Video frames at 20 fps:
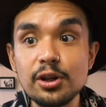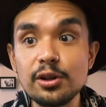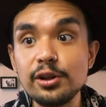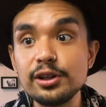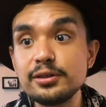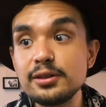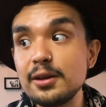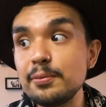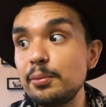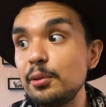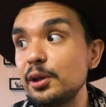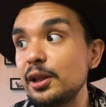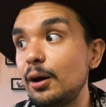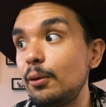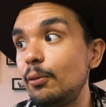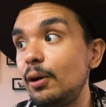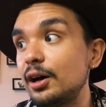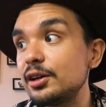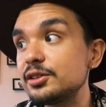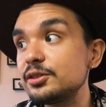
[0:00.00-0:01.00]
those people that
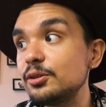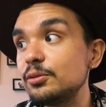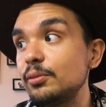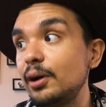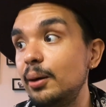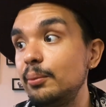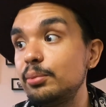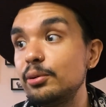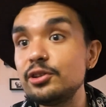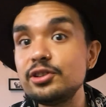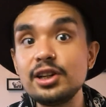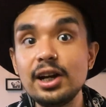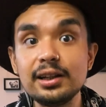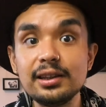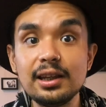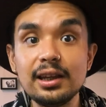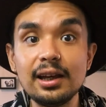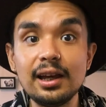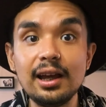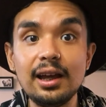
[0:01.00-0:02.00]
walks around
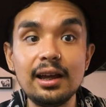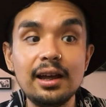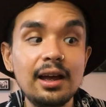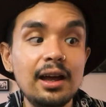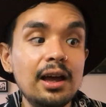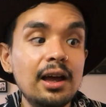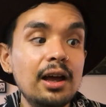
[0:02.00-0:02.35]
projecting it,